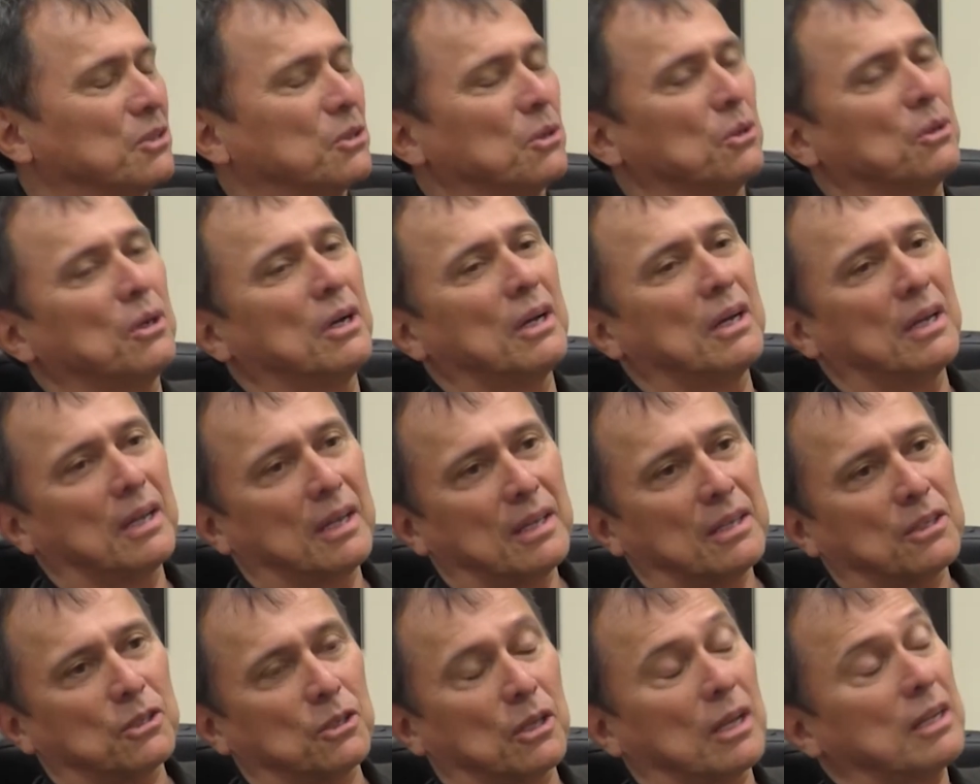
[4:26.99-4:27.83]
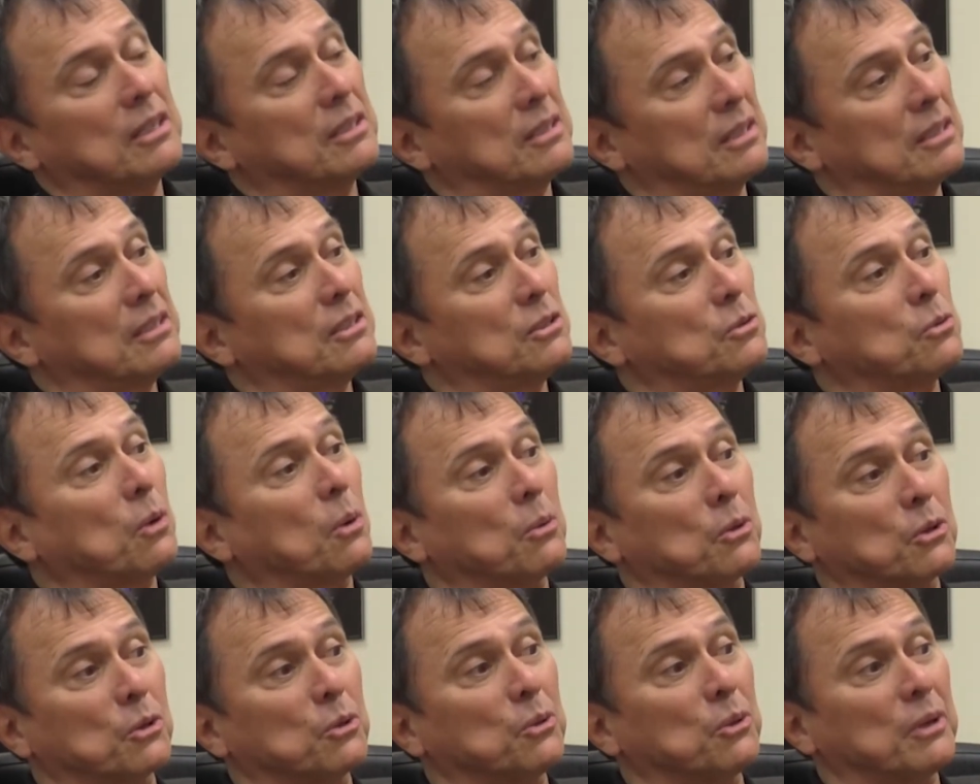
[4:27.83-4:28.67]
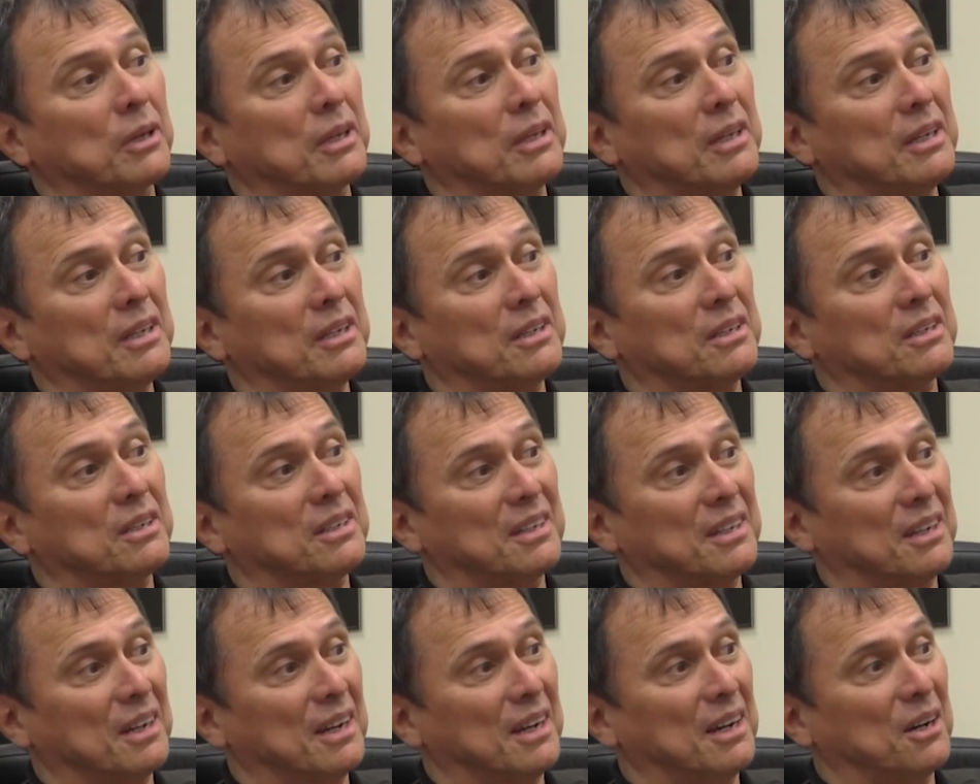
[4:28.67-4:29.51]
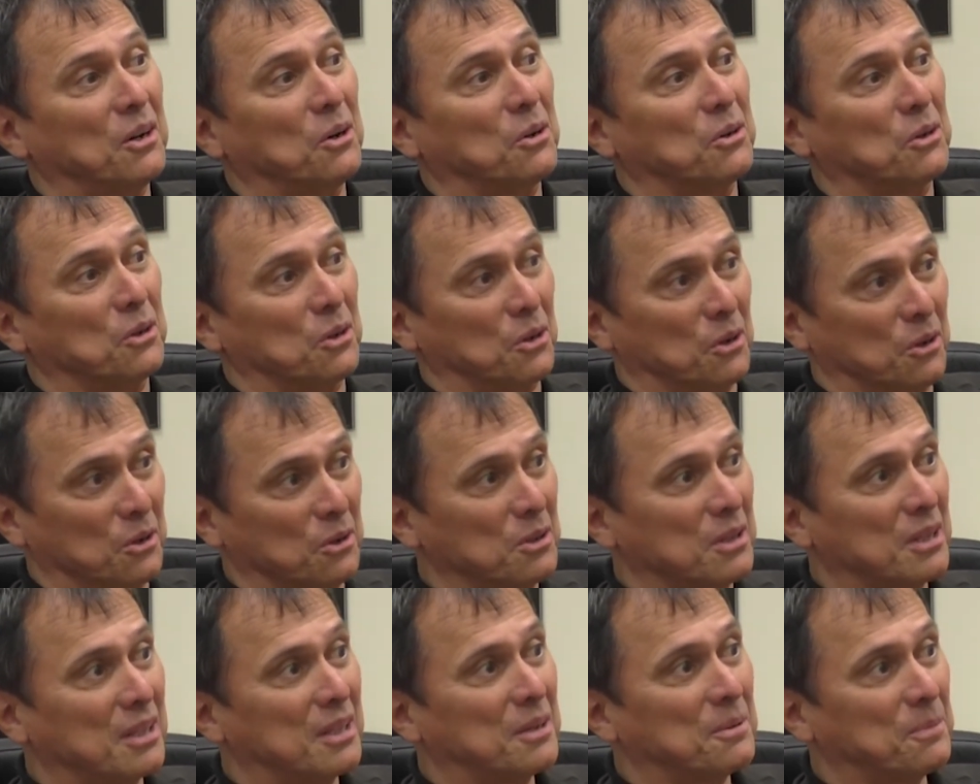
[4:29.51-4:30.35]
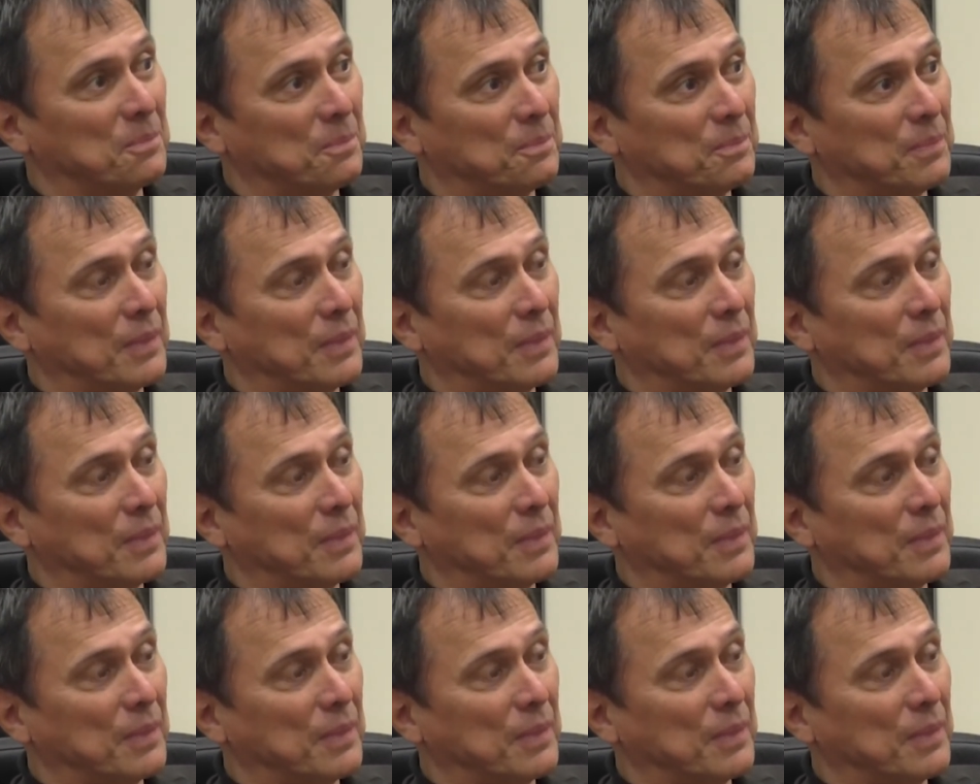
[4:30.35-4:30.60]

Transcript: So, so that's this is what we're doing here uh, on Earth